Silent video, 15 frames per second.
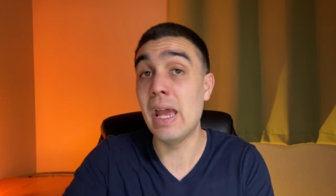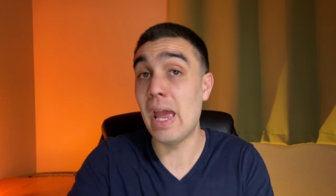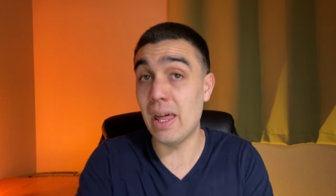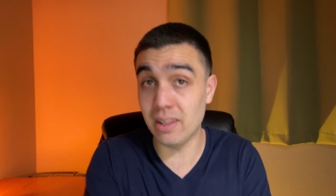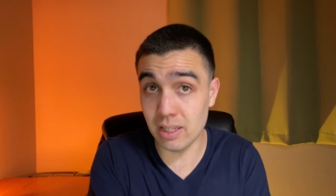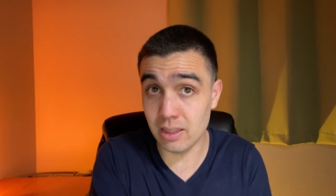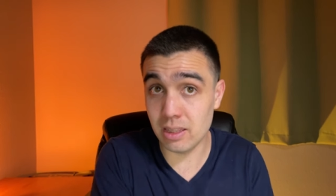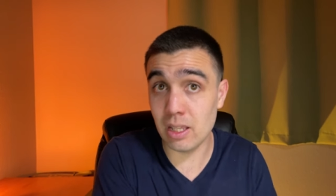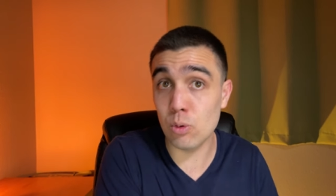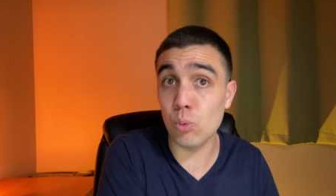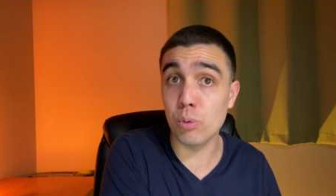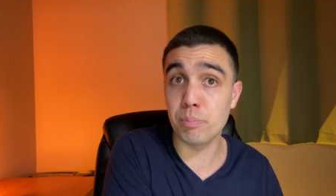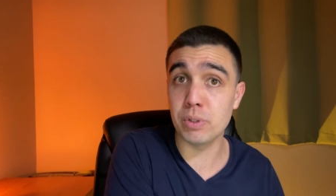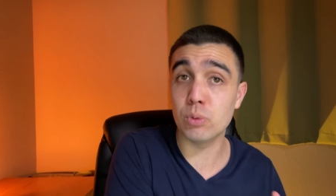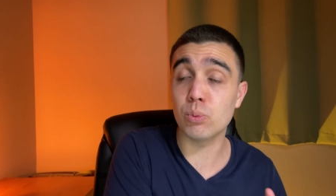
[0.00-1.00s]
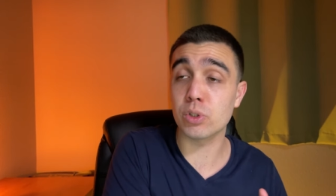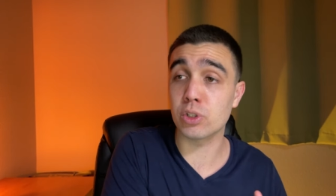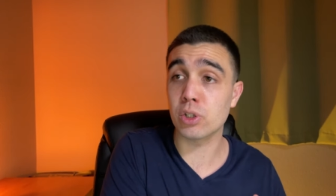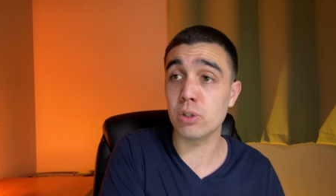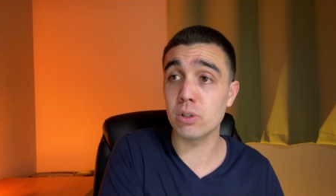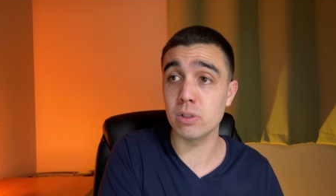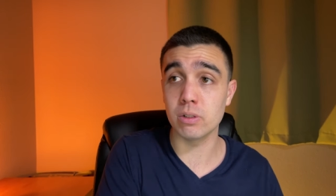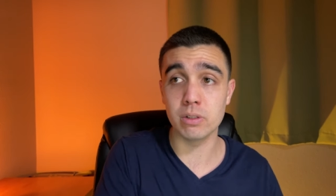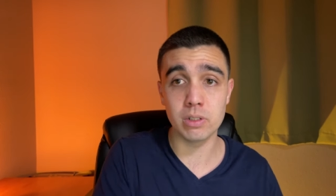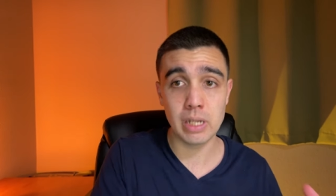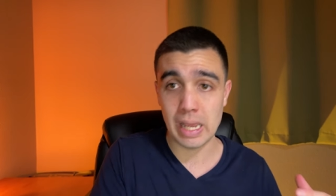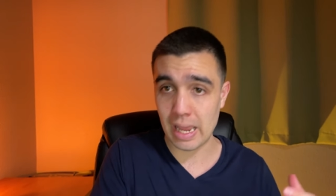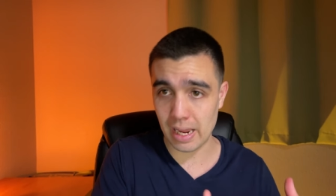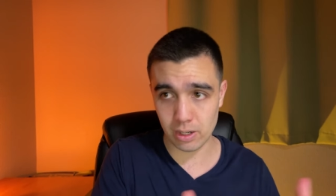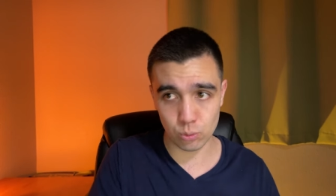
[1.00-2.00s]
and then they will be returned
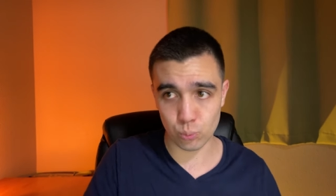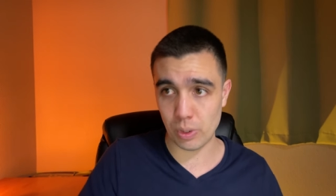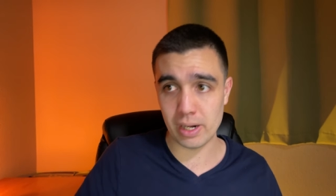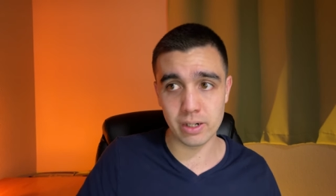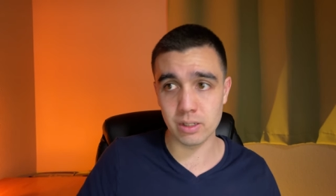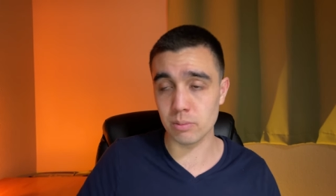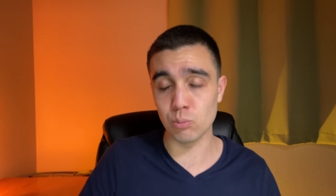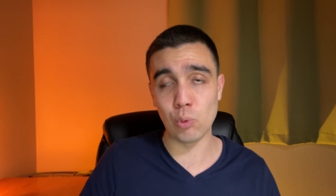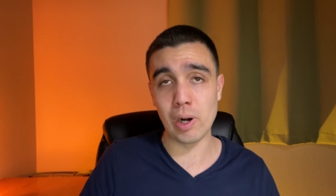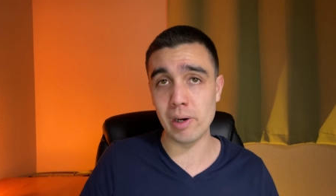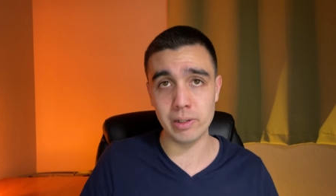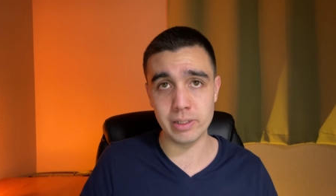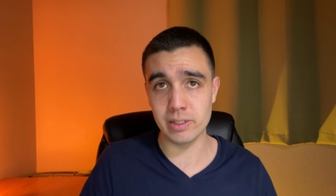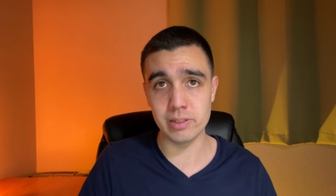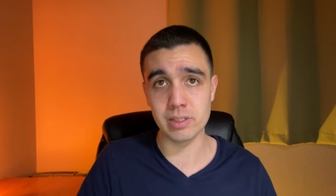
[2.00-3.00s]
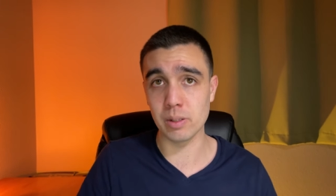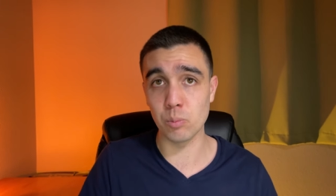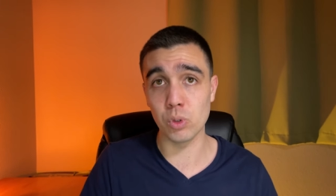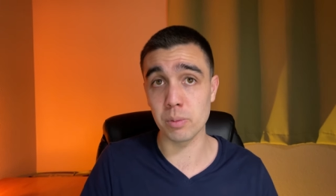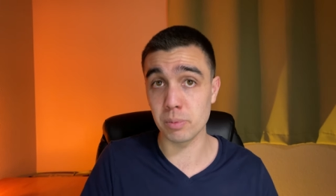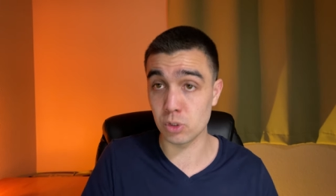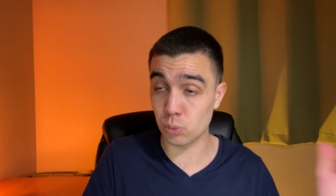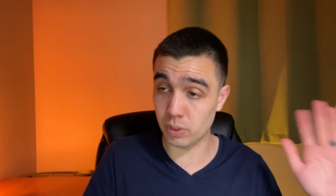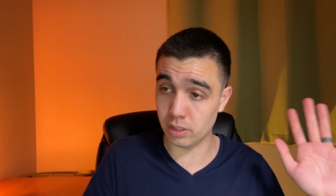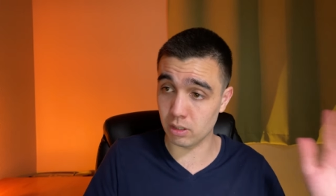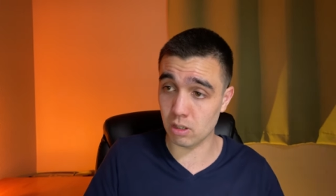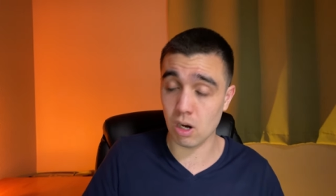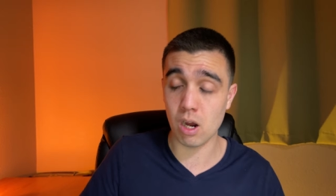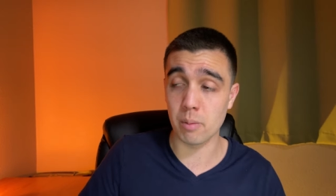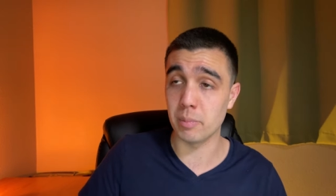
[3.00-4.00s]
a random rarity somewhere between
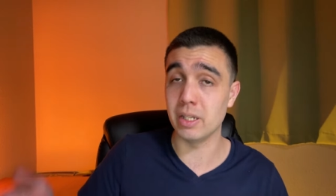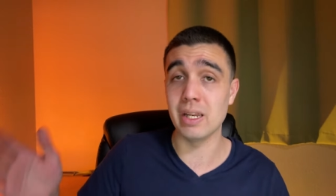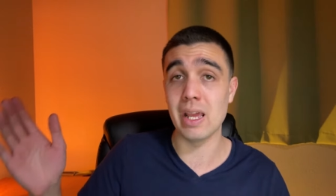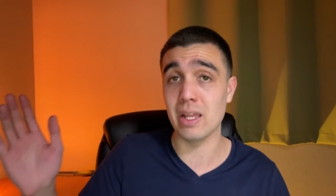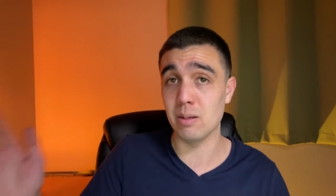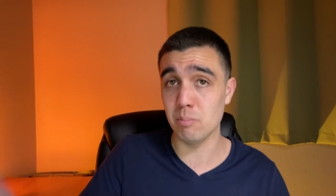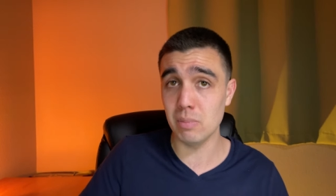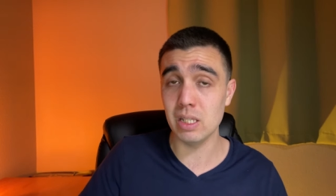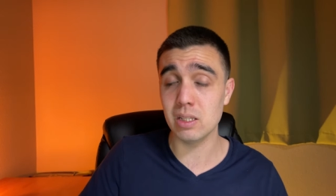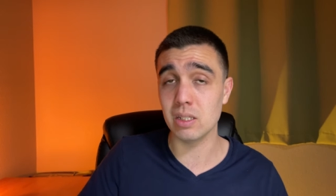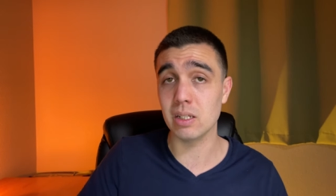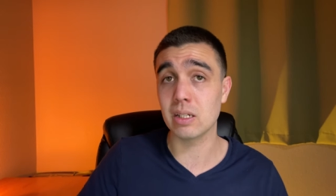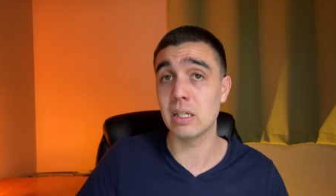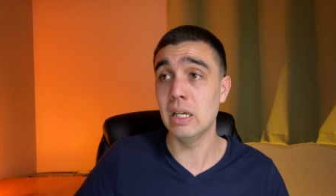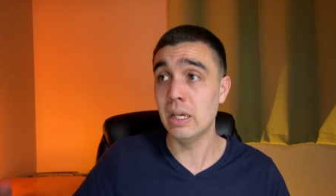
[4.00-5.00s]
common and mythic